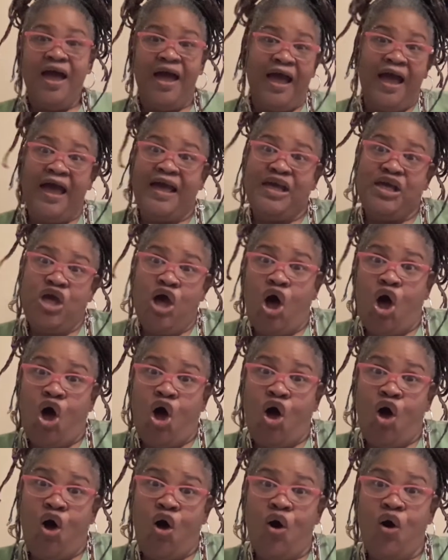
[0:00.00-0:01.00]
Hey
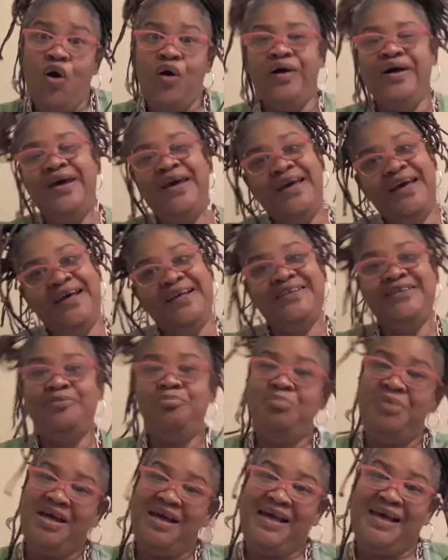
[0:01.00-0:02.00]
y'all, it's
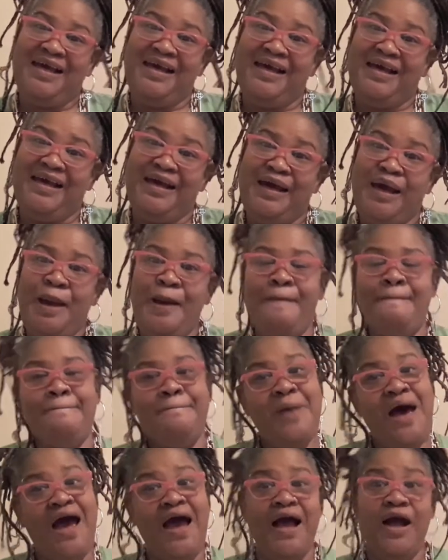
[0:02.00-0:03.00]
me
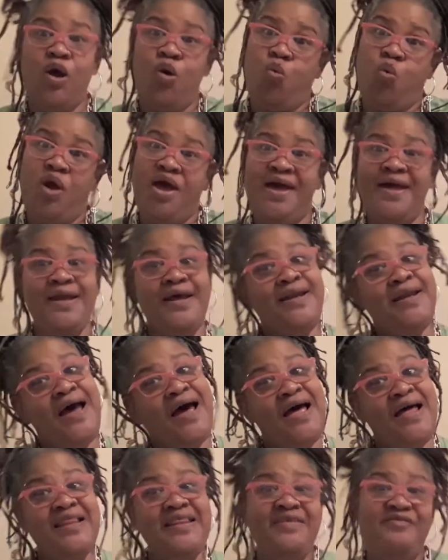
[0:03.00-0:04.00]
back with
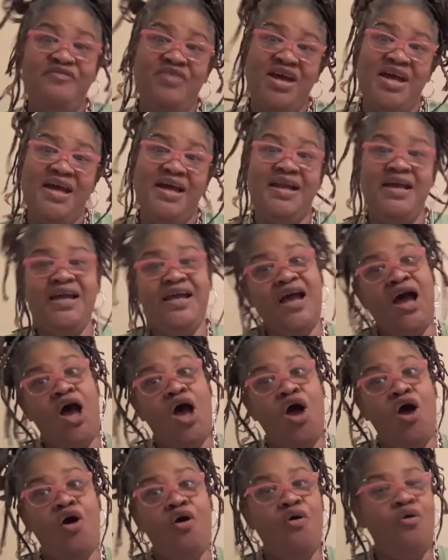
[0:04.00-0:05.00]
another
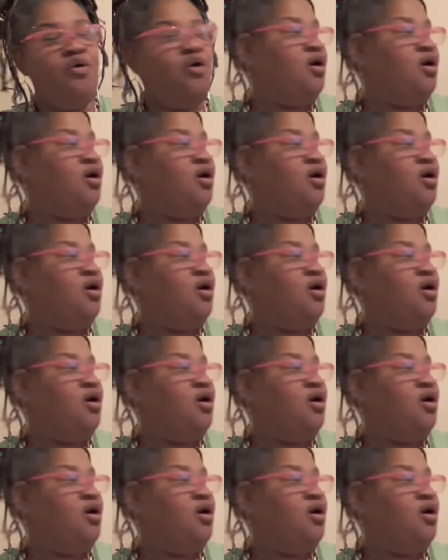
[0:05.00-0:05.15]
video.